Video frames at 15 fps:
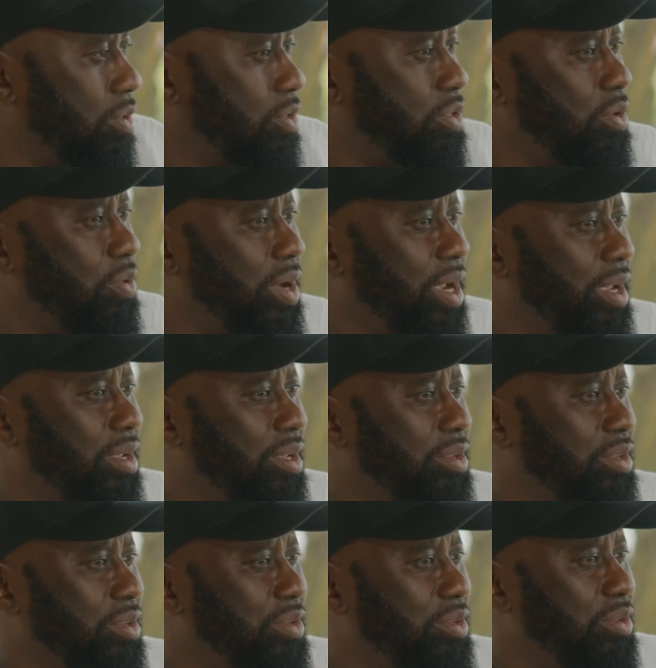So wait,
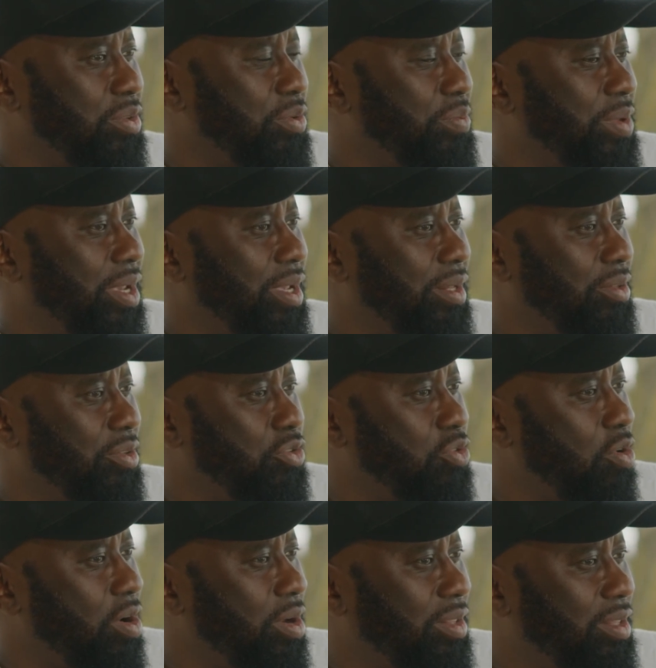You mean
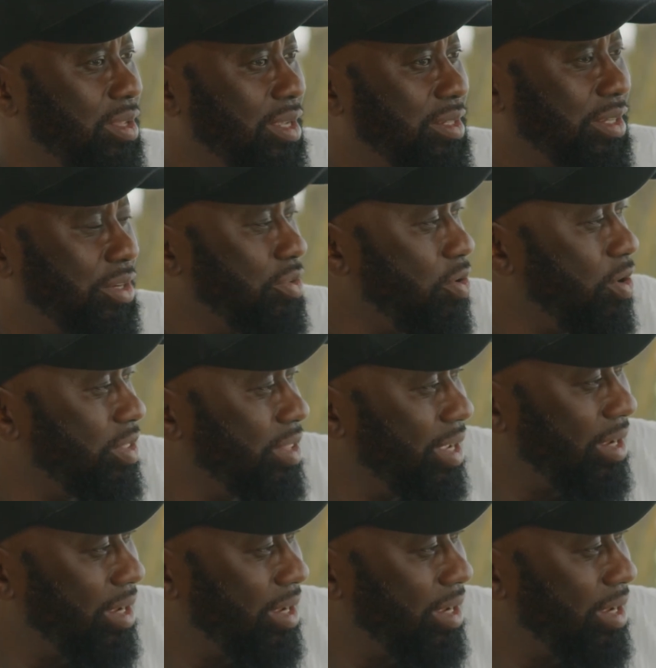north, as in northern